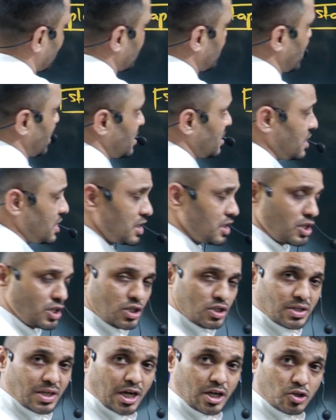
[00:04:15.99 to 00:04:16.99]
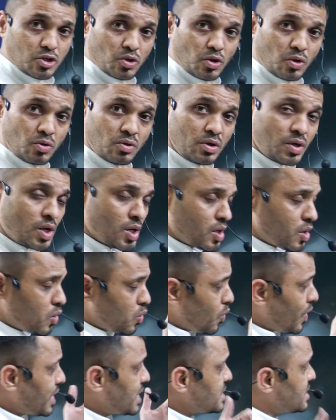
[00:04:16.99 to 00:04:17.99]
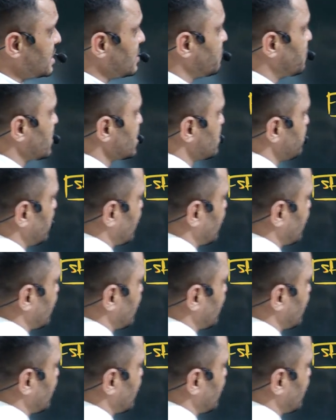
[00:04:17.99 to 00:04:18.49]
Then you have to know what is the difference